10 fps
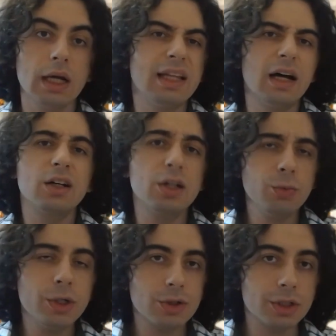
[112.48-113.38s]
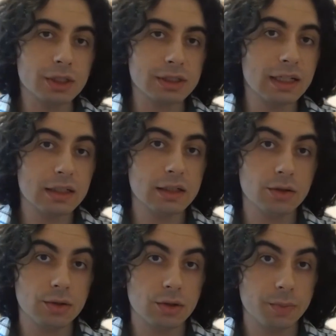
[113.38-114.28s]
Now, a good way to understanding
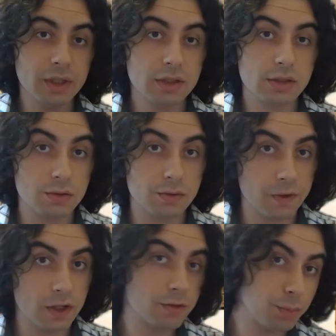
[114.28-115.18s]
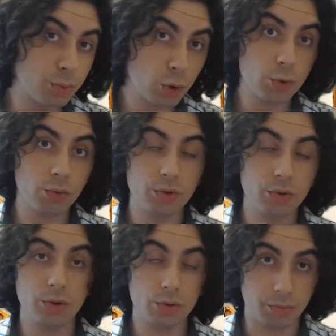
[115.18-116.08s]
the Europeans is to think of the
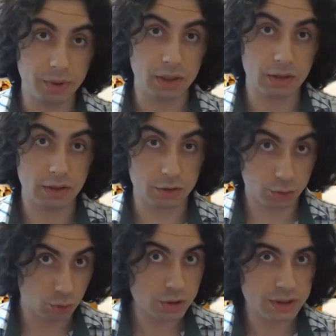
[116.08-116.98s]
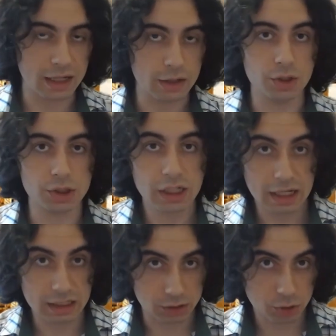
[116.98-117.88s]
Proto-Indo-European, their source language,
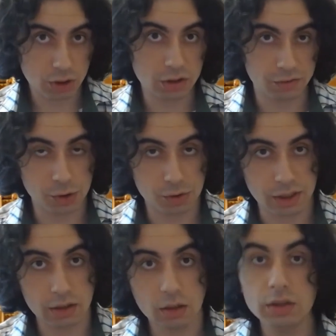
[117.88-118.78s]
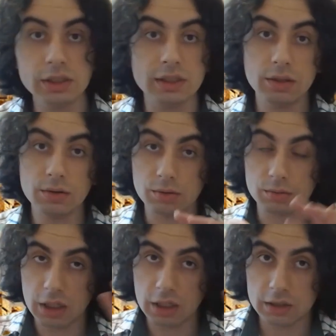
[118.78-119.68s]
as a trunk of a tree, and all these little